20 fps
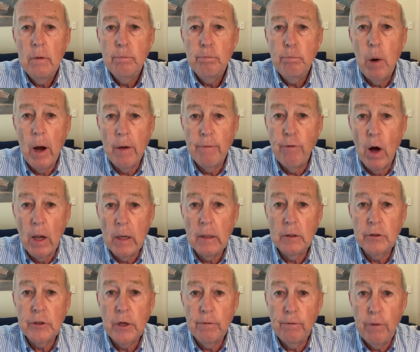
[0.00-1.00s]
by
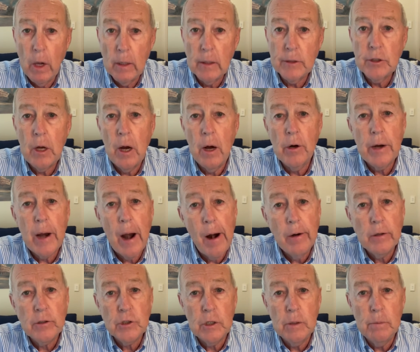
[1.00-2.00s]
volatile
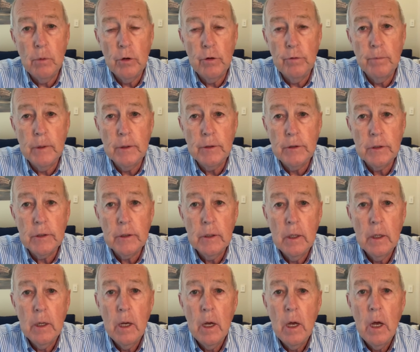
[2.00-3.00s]
currency movements,
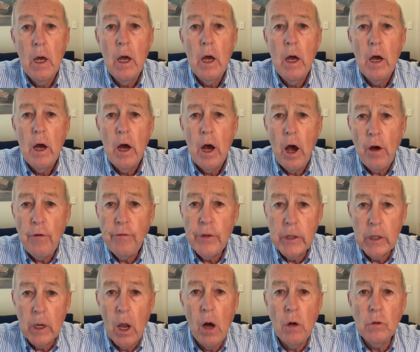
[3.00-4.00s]
over
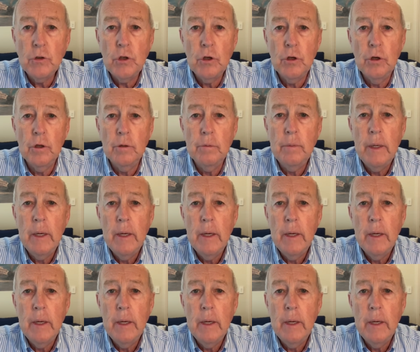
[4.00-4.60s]
the long term,